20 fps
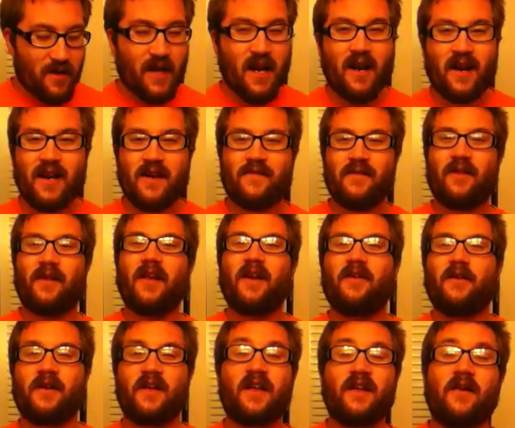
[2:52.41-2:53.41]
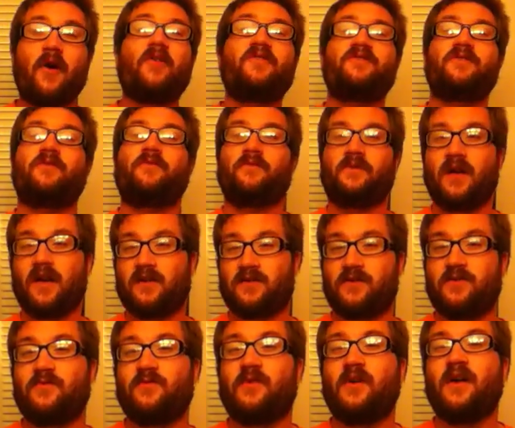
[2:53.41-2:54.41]
really care. Even Leonardo... It also, yeah,
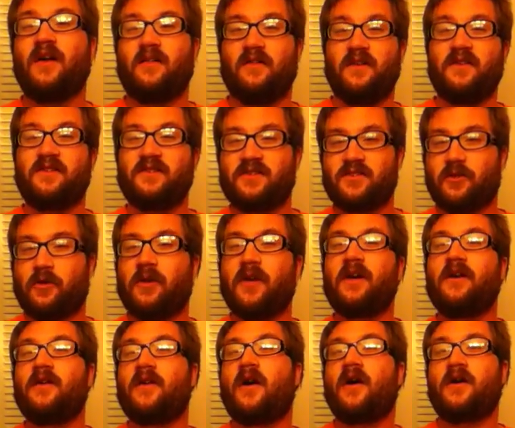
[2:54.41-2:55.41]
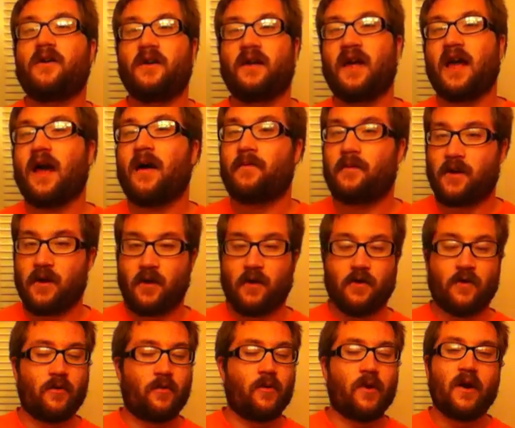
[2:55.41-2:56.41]
too. This is Leonardo DiCaprio,
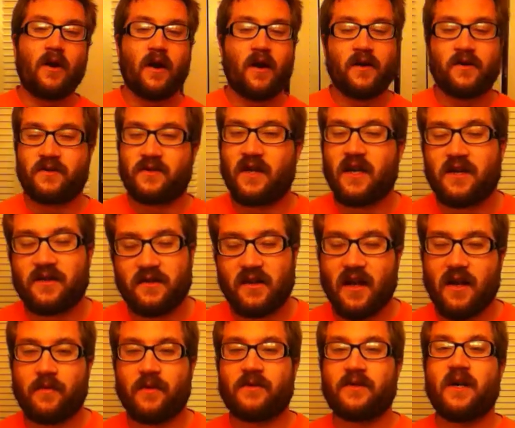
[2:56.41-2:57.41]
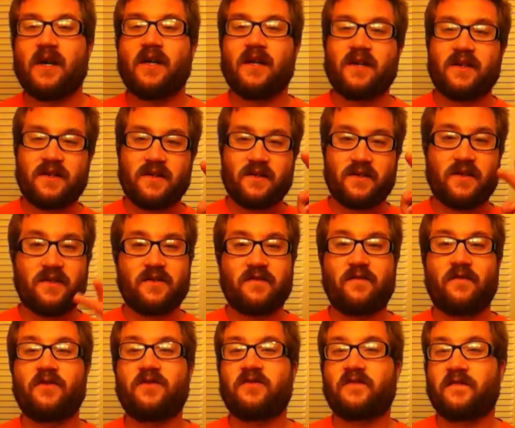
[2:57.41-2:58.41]
or whatever you say his name is. This is his
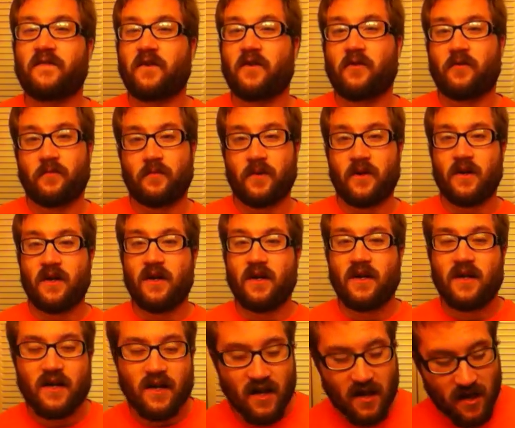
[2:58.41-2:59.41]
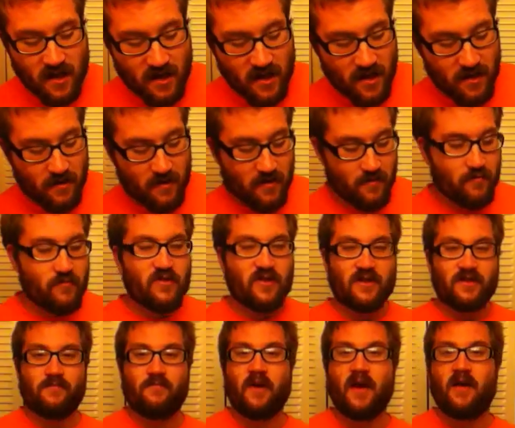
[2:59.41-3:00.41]
first film. And he
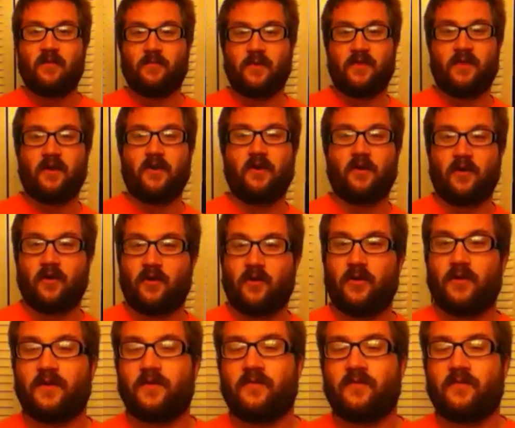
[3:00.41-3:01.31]
is met with the girl